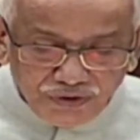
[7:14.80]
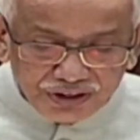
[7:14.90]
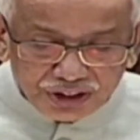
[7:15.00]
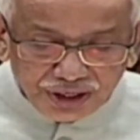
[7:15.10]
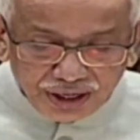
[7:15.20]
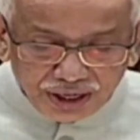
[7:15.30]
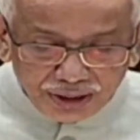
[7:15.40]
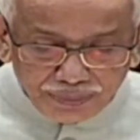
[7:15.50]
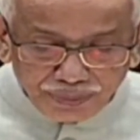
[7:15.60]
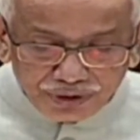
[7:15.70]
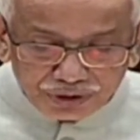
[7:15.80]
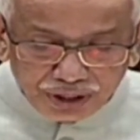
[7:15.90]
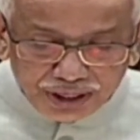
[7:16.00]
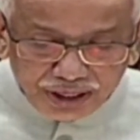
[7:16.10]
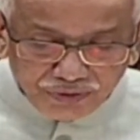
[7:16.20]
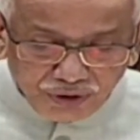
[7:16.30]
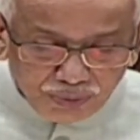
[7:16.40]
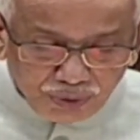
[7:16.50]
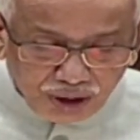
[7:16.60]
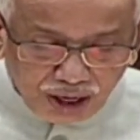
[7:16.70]
with children studying
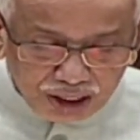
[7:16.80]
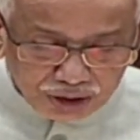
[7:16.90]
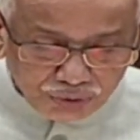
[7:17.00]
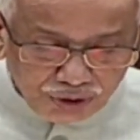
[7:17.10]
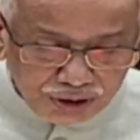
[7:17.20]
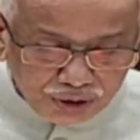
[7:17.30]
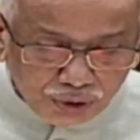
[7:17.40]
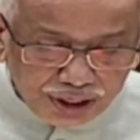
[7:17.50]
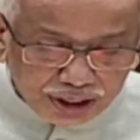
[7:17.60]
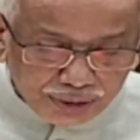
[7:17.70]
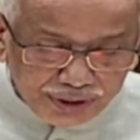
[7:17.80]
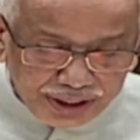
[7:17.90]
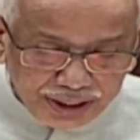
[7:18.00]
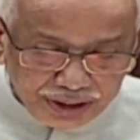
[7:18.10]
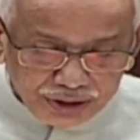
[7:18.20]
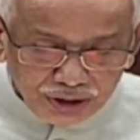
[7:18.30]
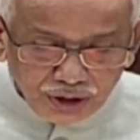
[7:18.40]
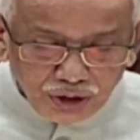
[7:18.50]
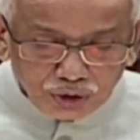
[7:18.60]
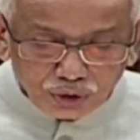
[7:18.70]
from class one to intermediate.
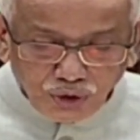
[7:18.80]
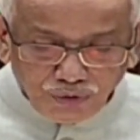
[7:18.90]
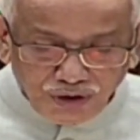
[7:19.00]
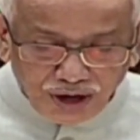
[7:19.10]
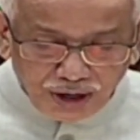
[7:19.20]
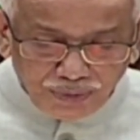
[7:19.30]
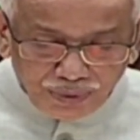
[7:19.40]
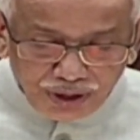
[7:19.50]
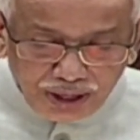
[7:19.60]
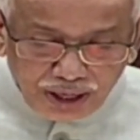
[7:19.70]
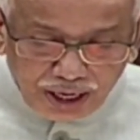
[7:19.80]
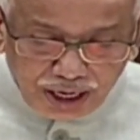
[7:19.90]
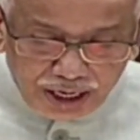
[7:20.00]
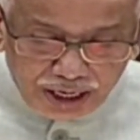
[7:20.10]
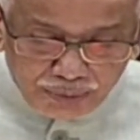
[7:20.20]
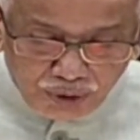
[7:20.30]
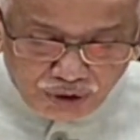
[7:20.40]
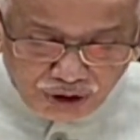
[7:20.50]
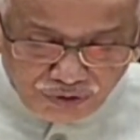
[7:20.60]
So far, an amount